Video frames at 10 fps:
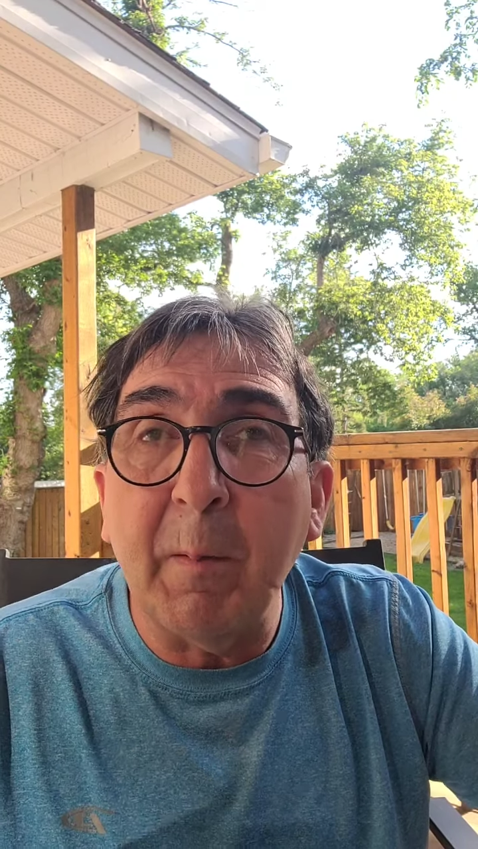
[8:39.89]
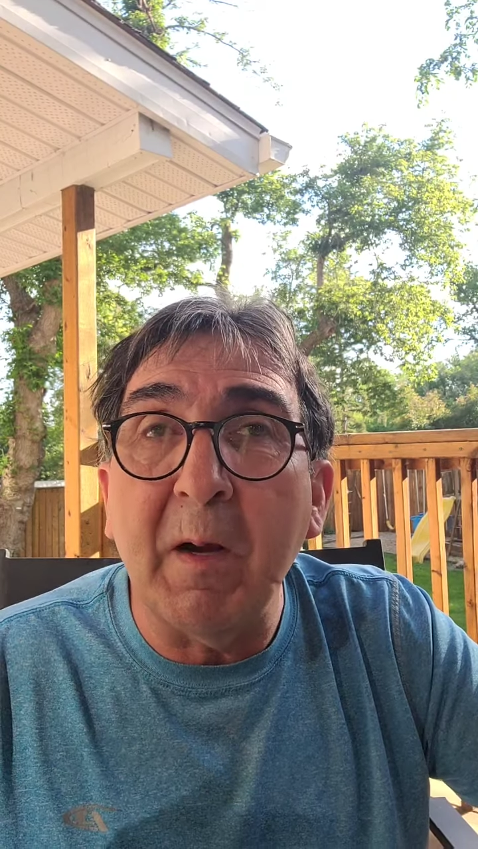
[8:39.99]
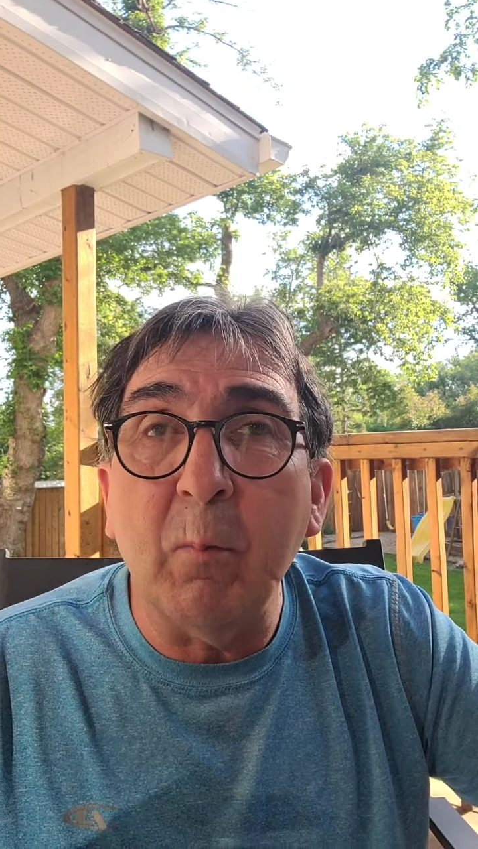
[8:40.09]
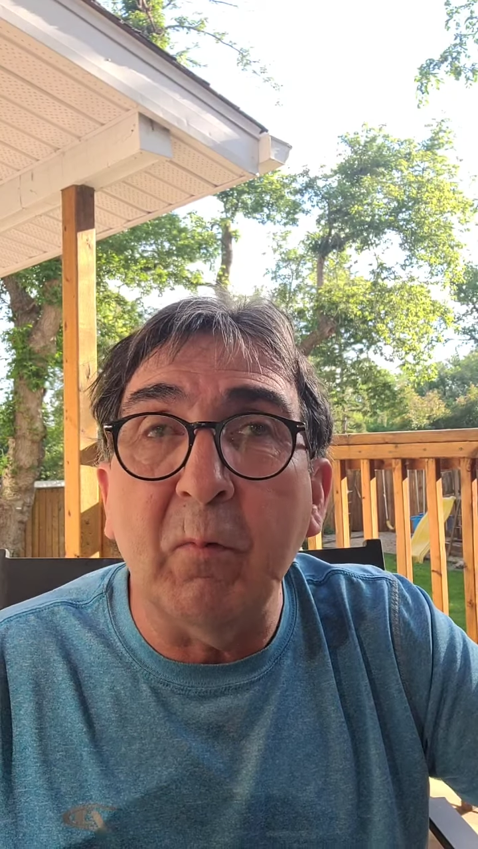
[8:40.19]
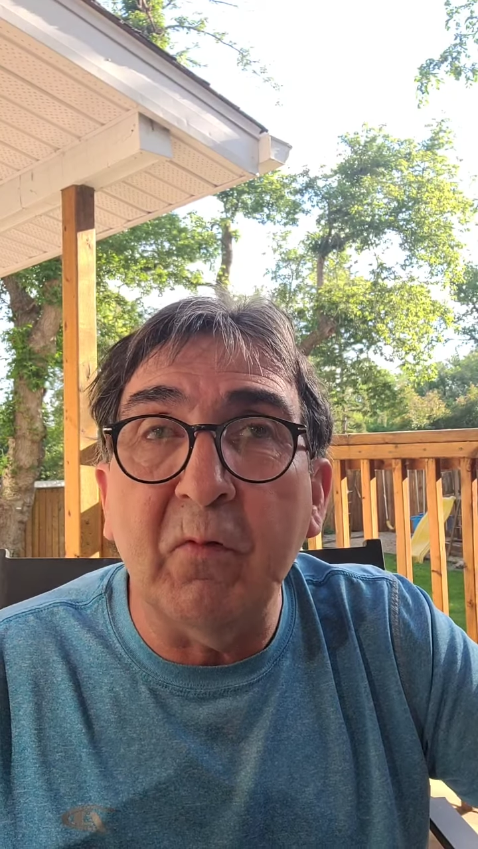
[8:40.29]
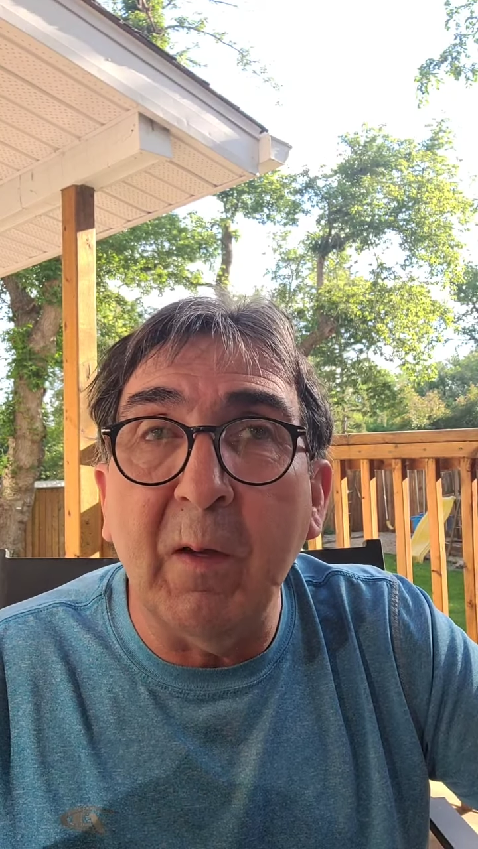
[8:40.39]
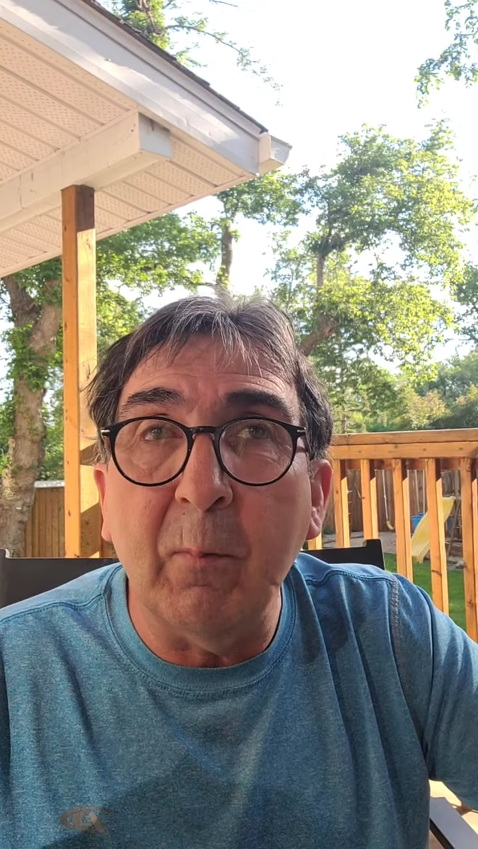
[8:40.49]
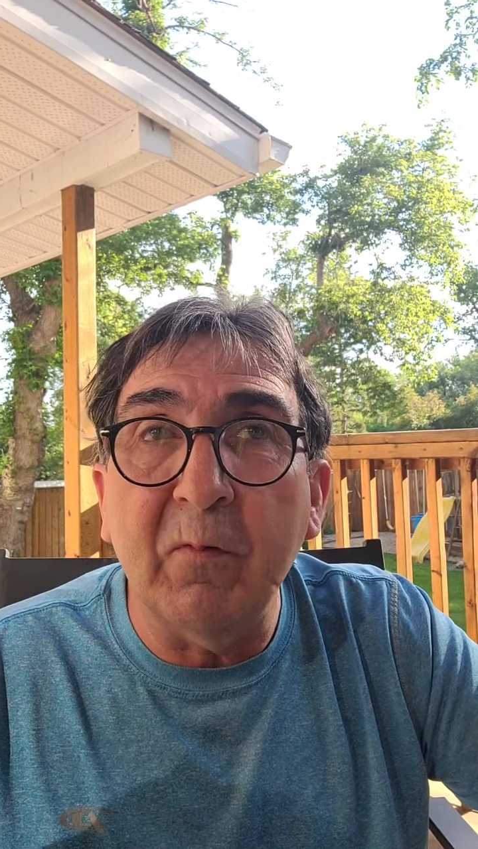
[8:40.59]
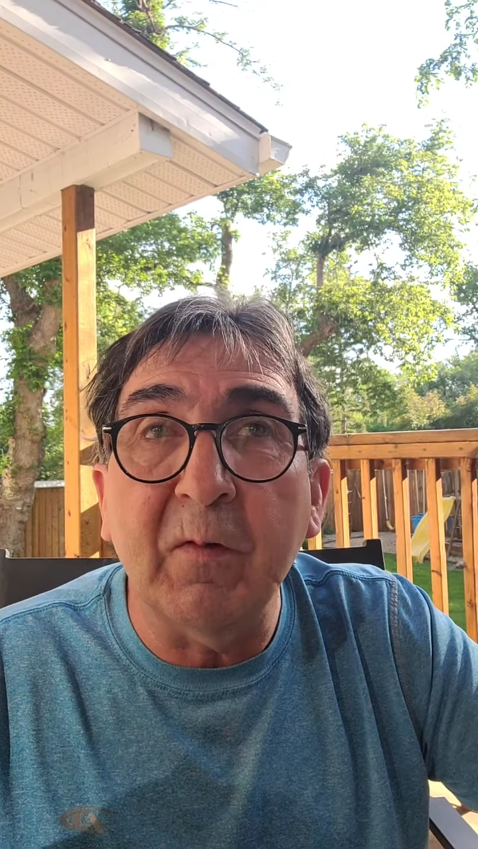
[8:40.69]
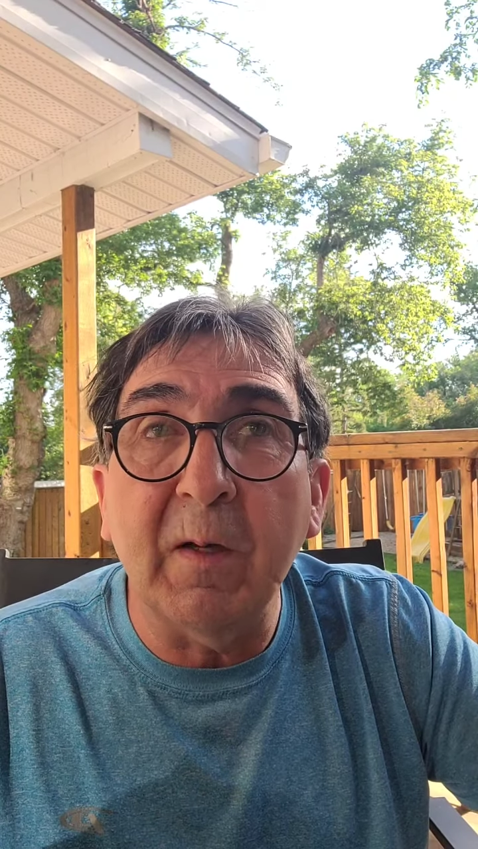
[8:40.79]
and it was
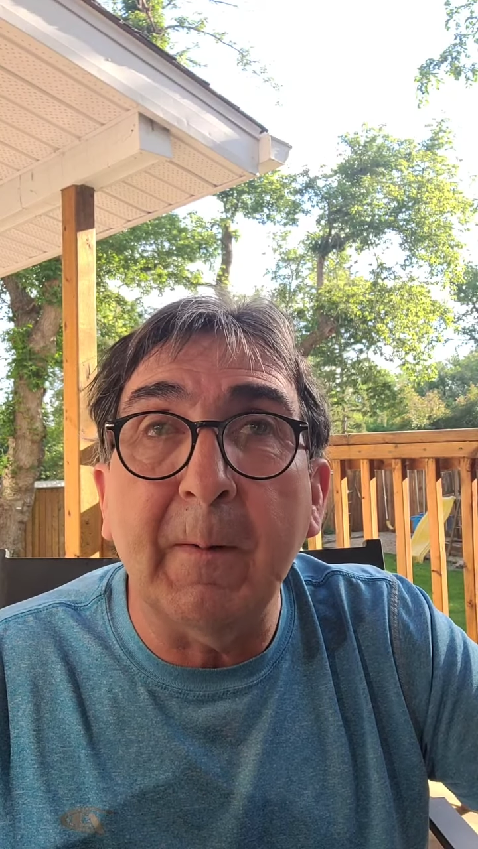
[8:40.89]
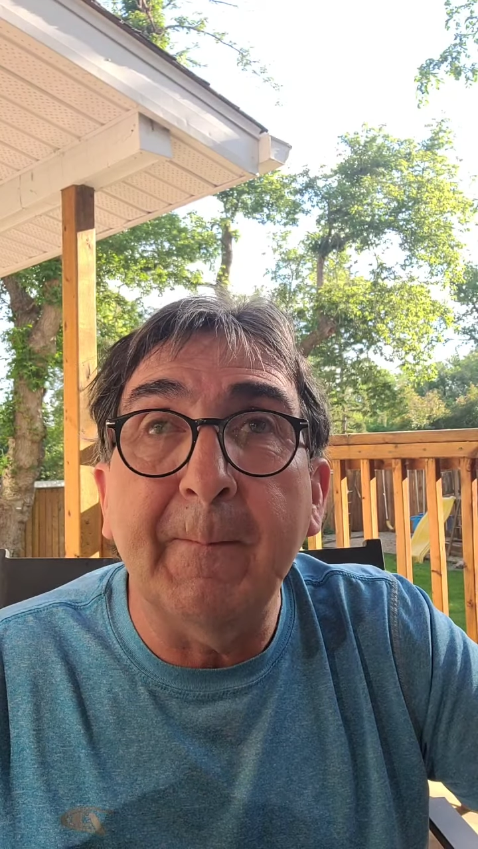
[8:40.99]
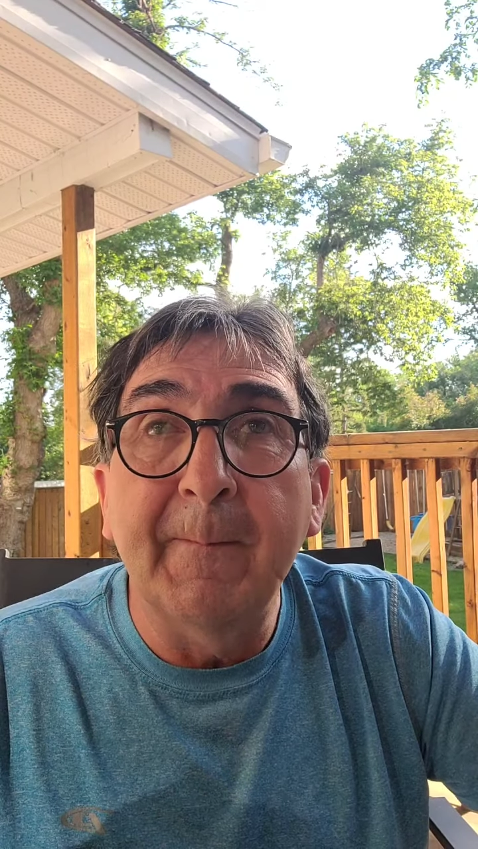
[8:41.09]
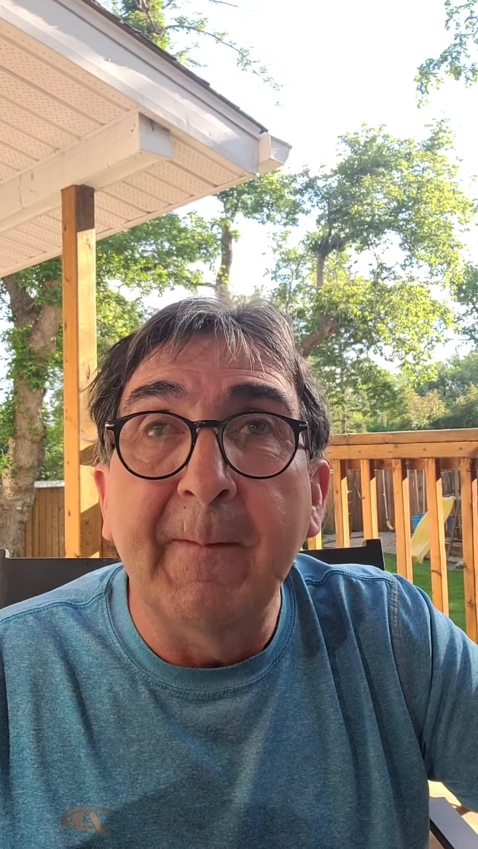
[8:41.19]
a